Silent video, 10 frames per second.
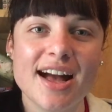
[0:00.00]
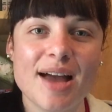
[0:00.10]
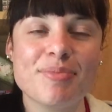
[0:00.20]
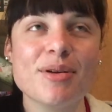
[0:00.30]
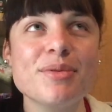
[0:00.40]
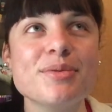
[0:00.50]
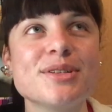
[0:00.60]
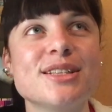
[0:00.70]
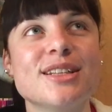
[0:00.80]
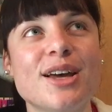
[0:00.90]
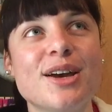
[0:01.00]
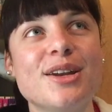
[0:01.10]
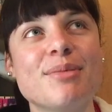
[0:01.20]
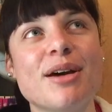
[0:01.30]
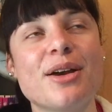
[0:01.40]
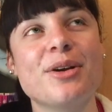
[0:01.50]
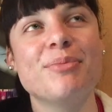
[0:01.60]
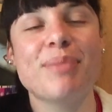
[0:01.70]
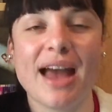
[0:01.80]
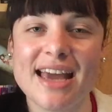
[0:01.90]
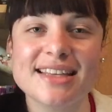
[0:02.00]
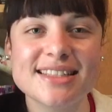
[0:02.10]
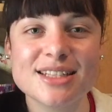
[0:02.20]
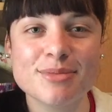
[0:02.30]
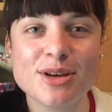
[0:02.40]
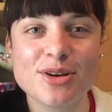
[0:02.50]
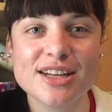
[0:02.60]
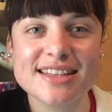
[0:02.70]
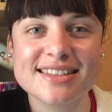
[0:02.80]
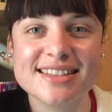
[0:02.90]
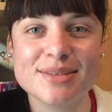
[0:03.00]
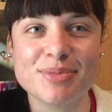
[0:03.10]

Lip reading: I probably would just learn at my own pace, to be honest,